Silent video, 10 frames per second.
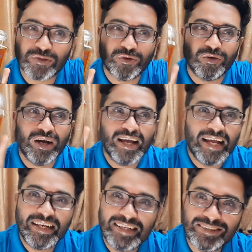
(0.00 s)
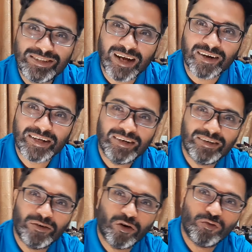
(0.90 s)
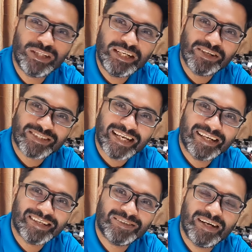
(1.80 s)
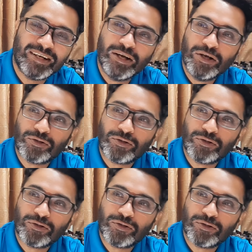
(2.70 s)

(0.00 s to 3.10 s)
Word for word: So it gets darkened over the years, I guess, right?